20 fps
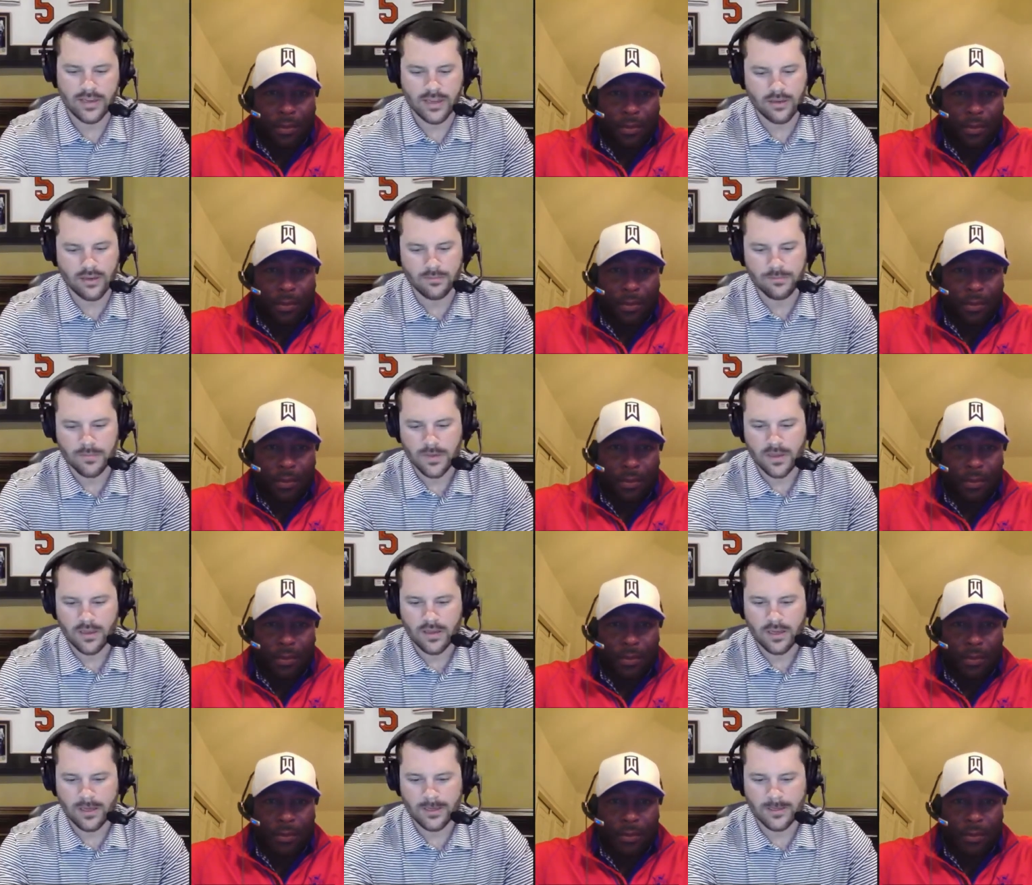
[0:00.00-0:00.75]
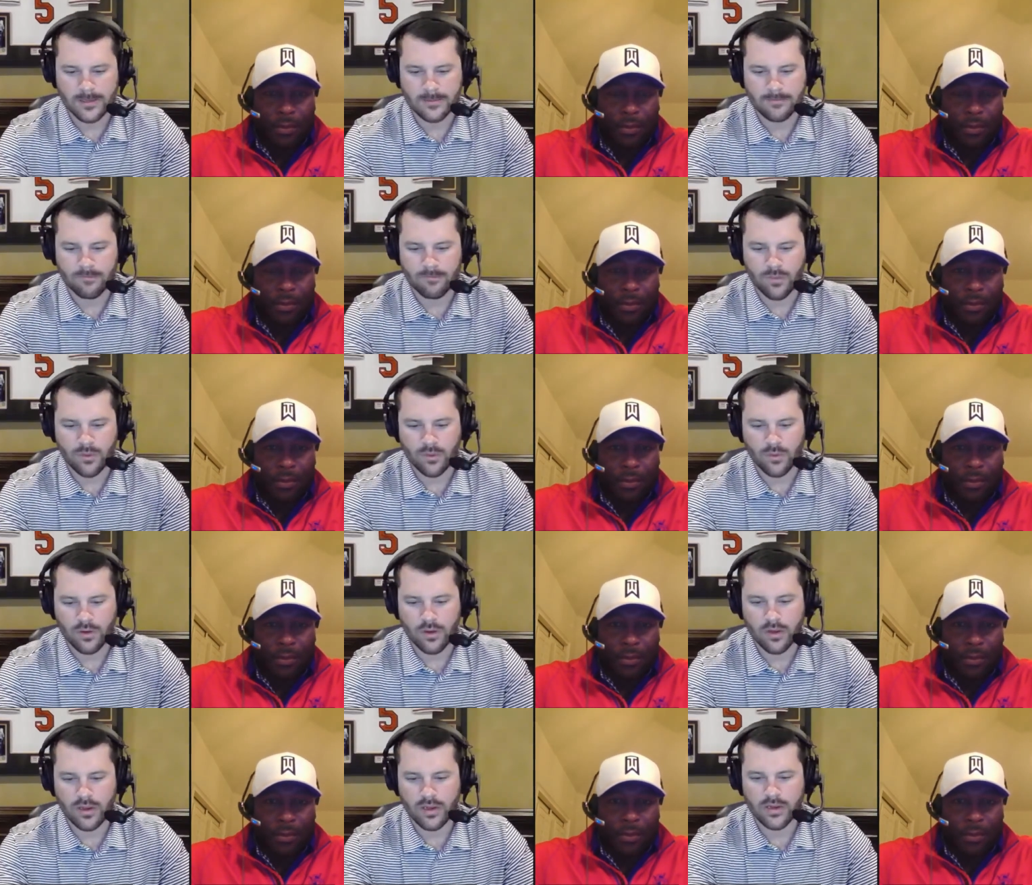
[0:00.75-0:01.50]
Speaker 1: Now, um,
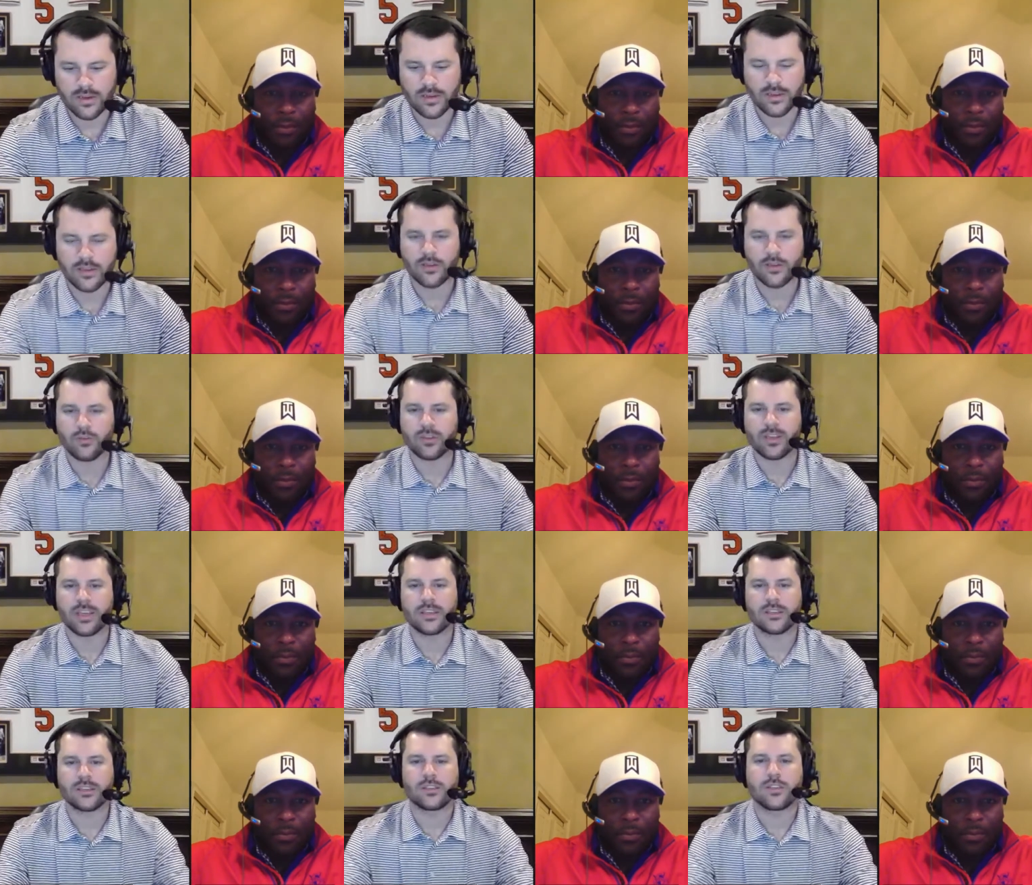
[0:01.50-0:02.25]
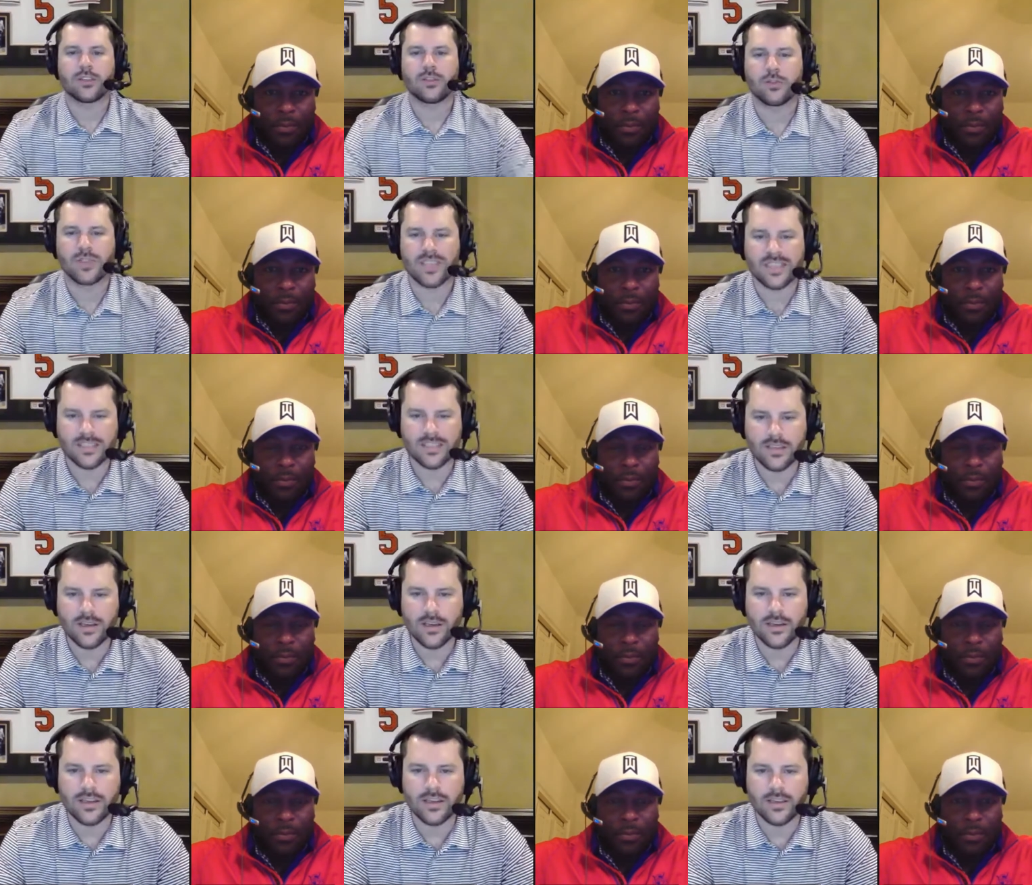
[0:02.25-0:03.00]
Verron, you know, getting to
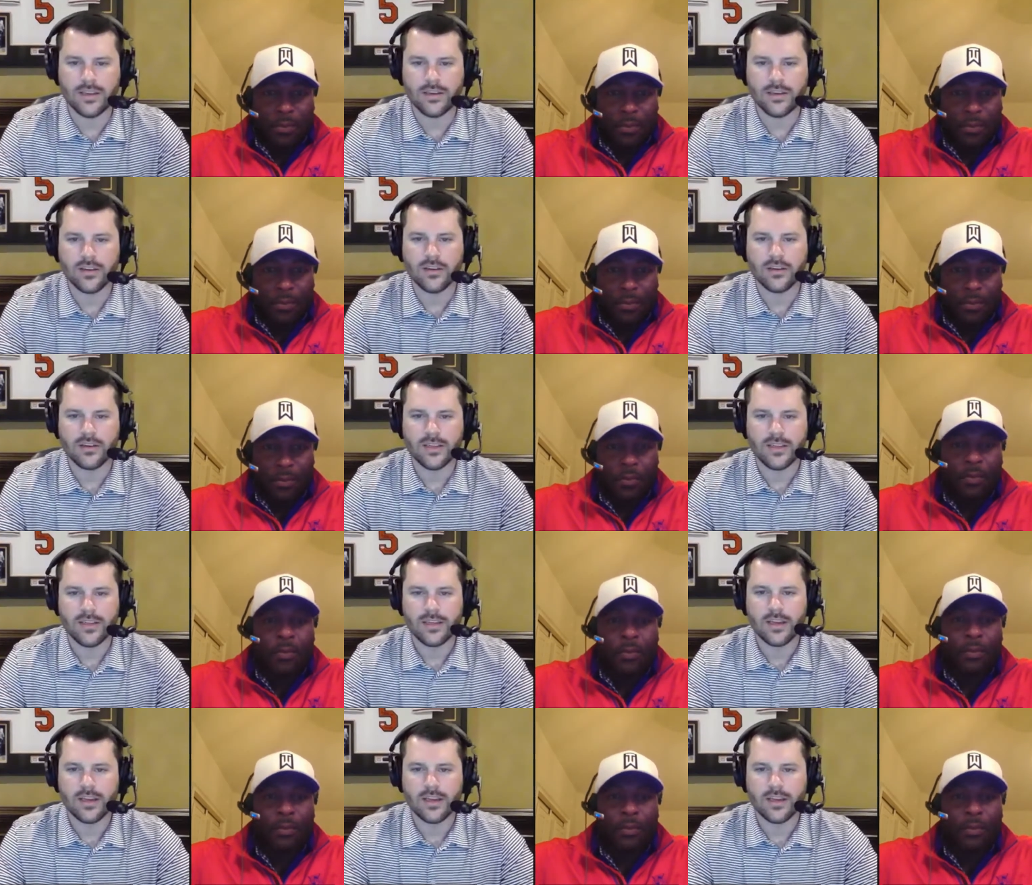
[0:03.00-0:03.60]
Kentucky here.